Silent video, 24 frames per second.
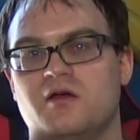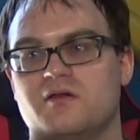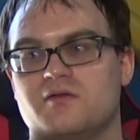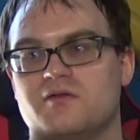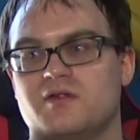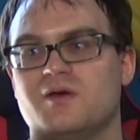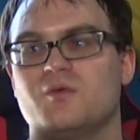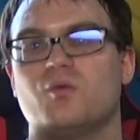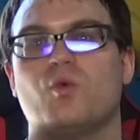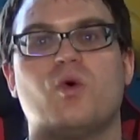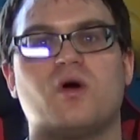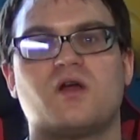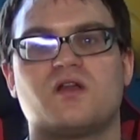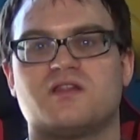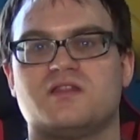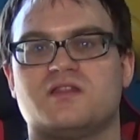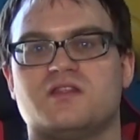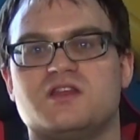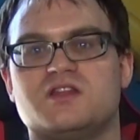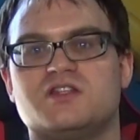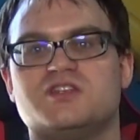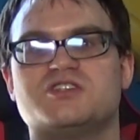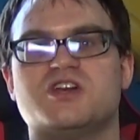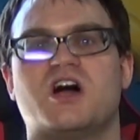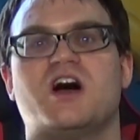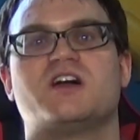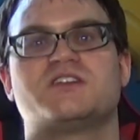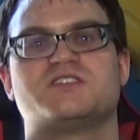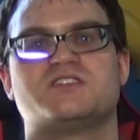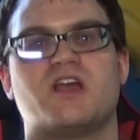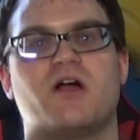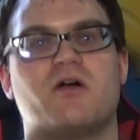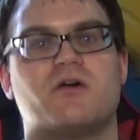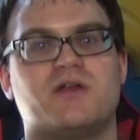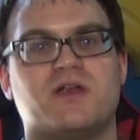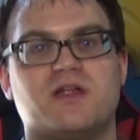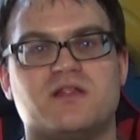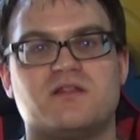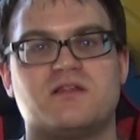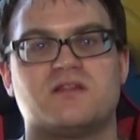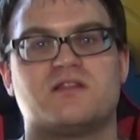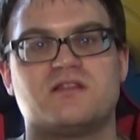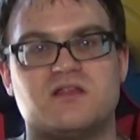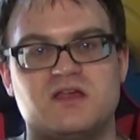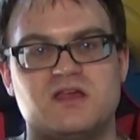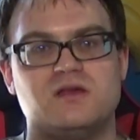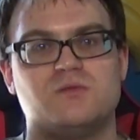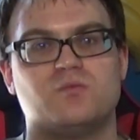They want to see Josh Allen and this
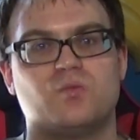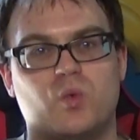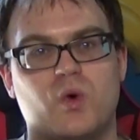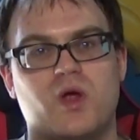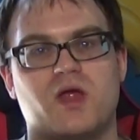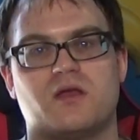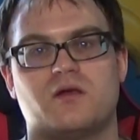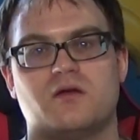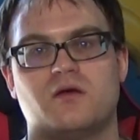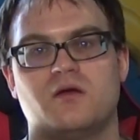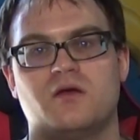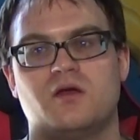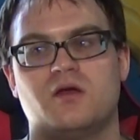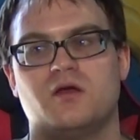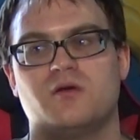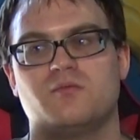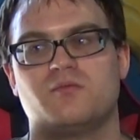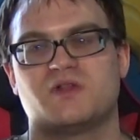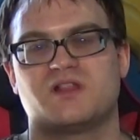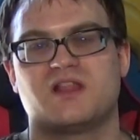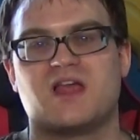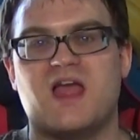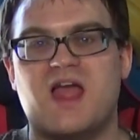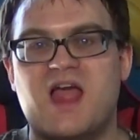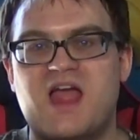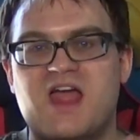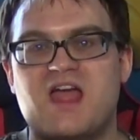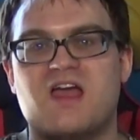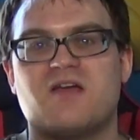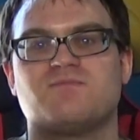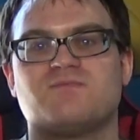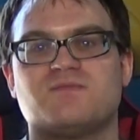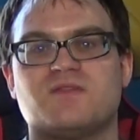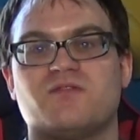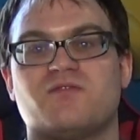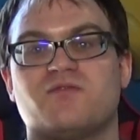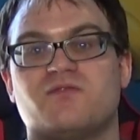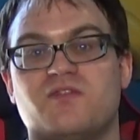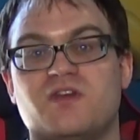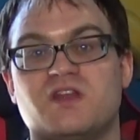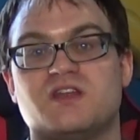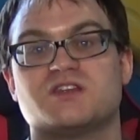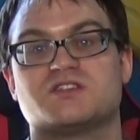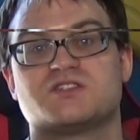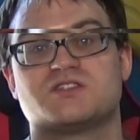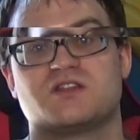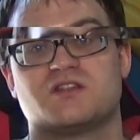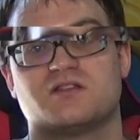team win, but they have to
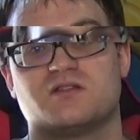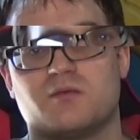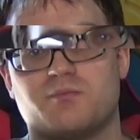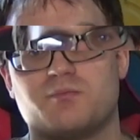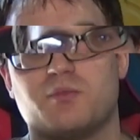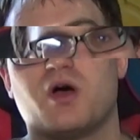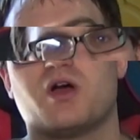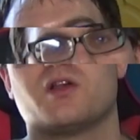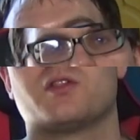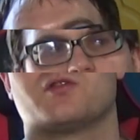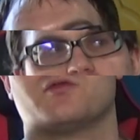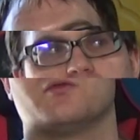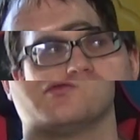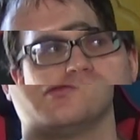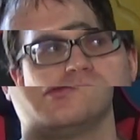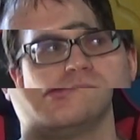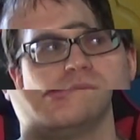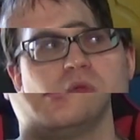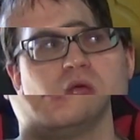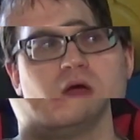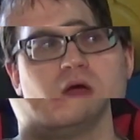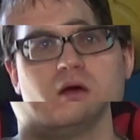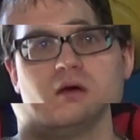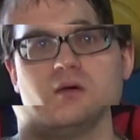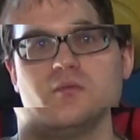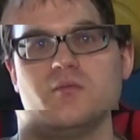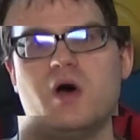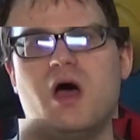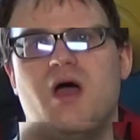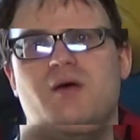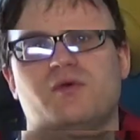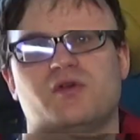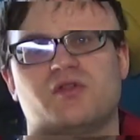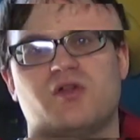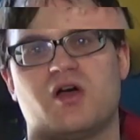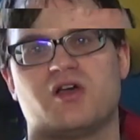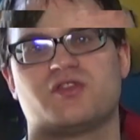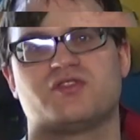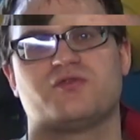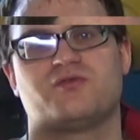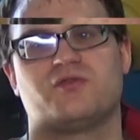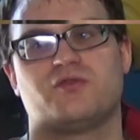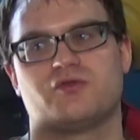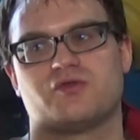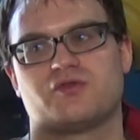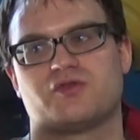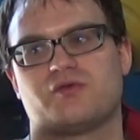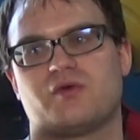finish the puzzle. Miami lost a
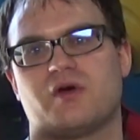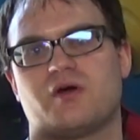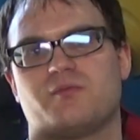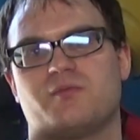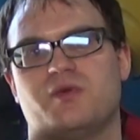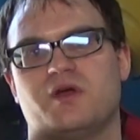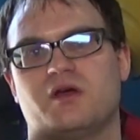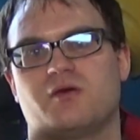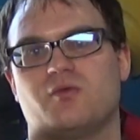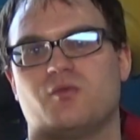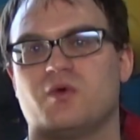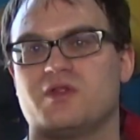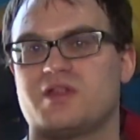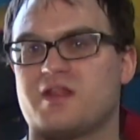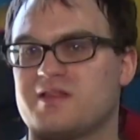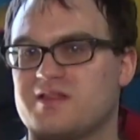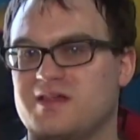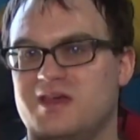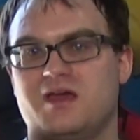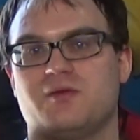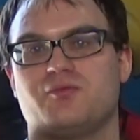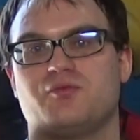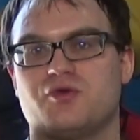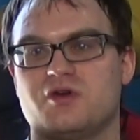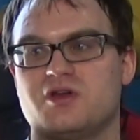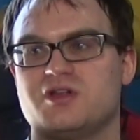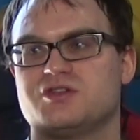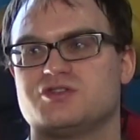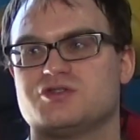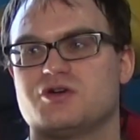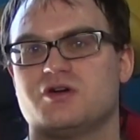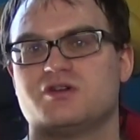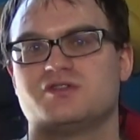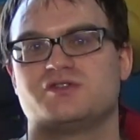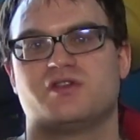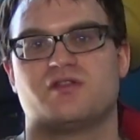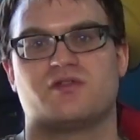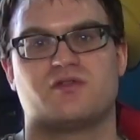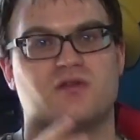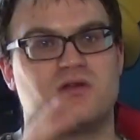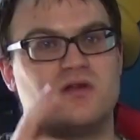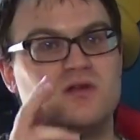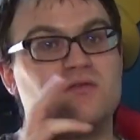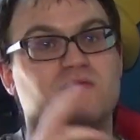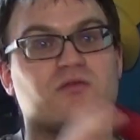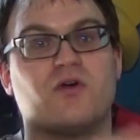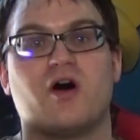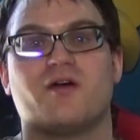first-round pick with the tampering charges
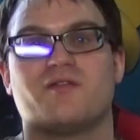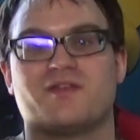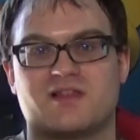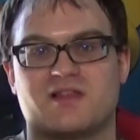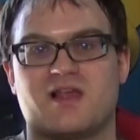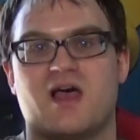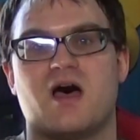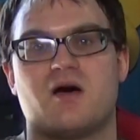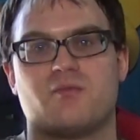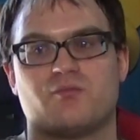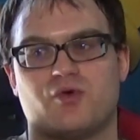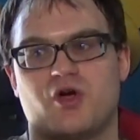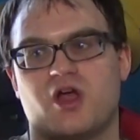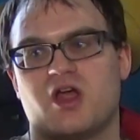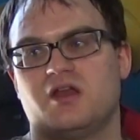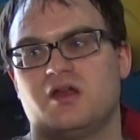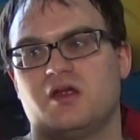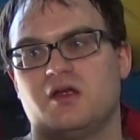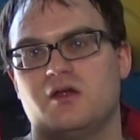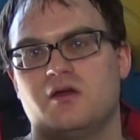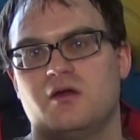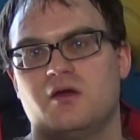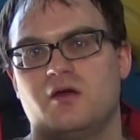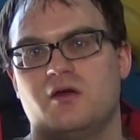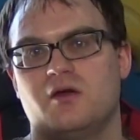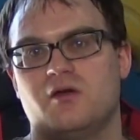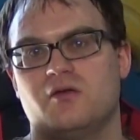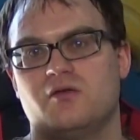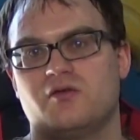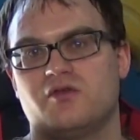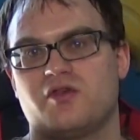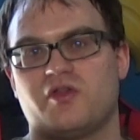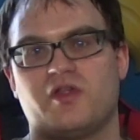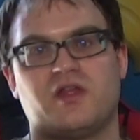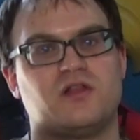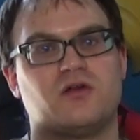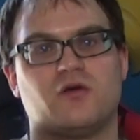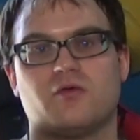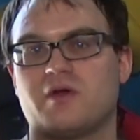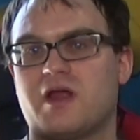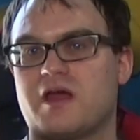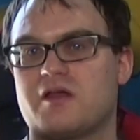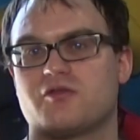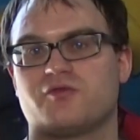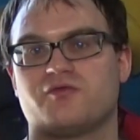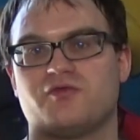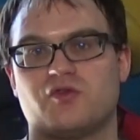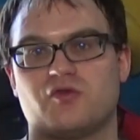involving Tom Brady, so they don't
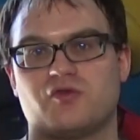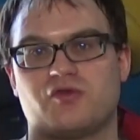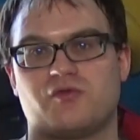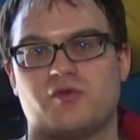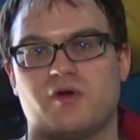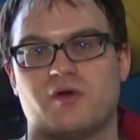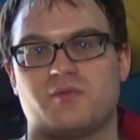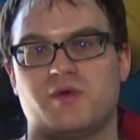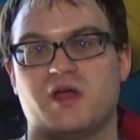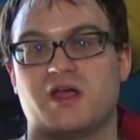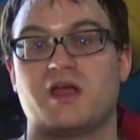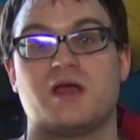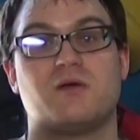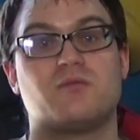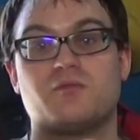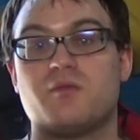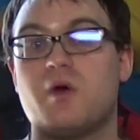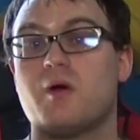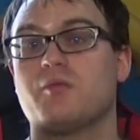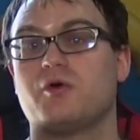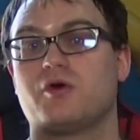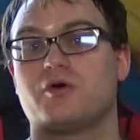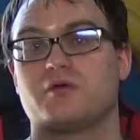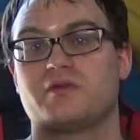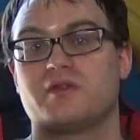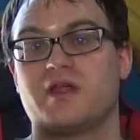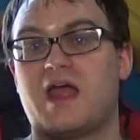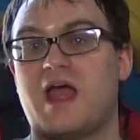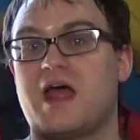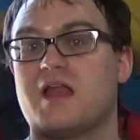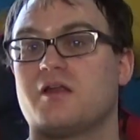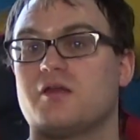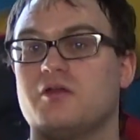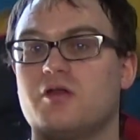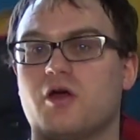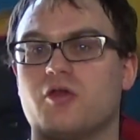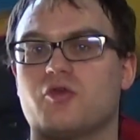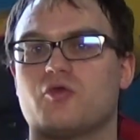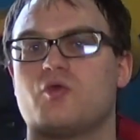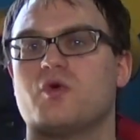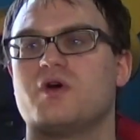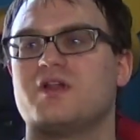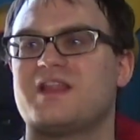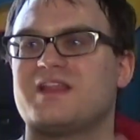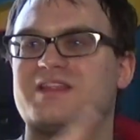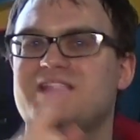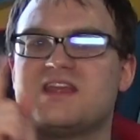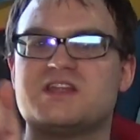have their first-round pick. And remember, they had another
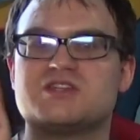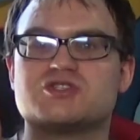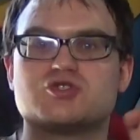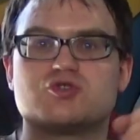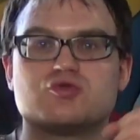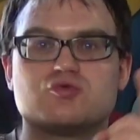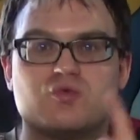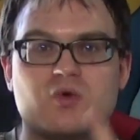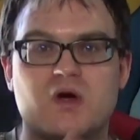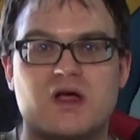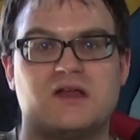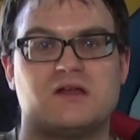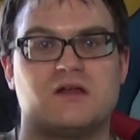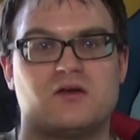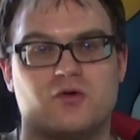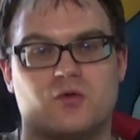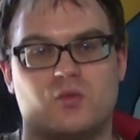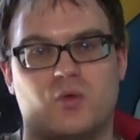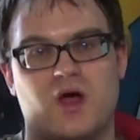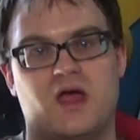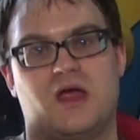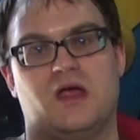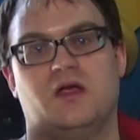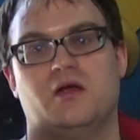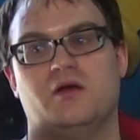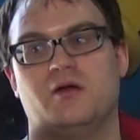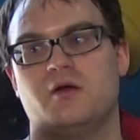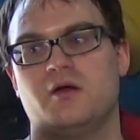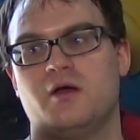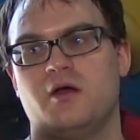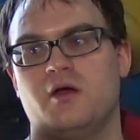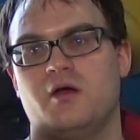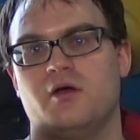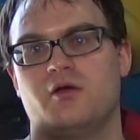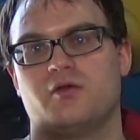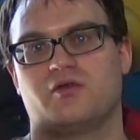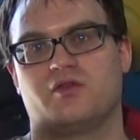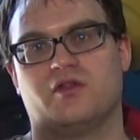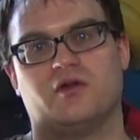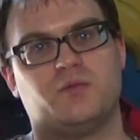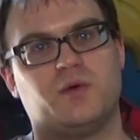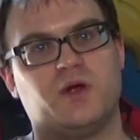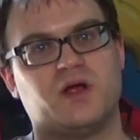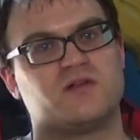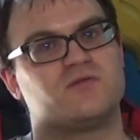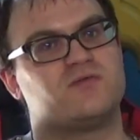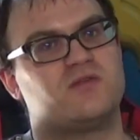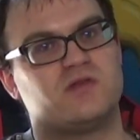one that they traded away. So
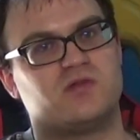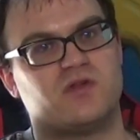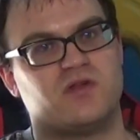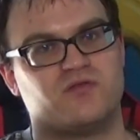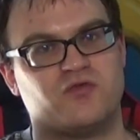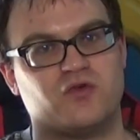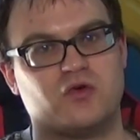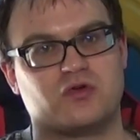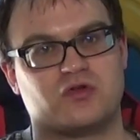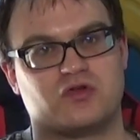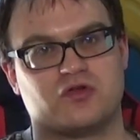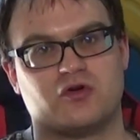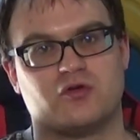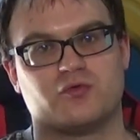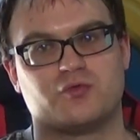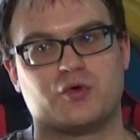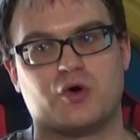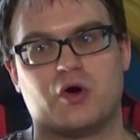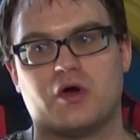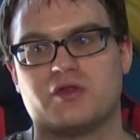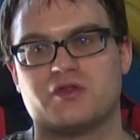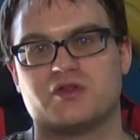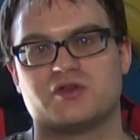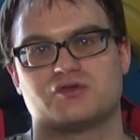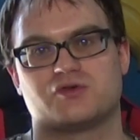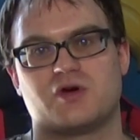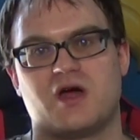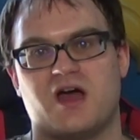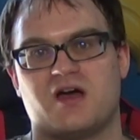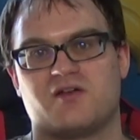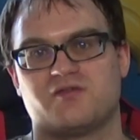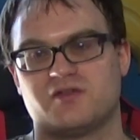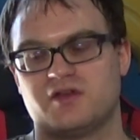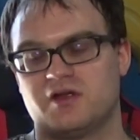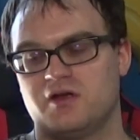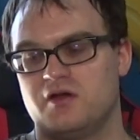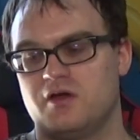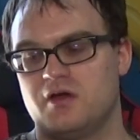they're picking 51st overall in the draft.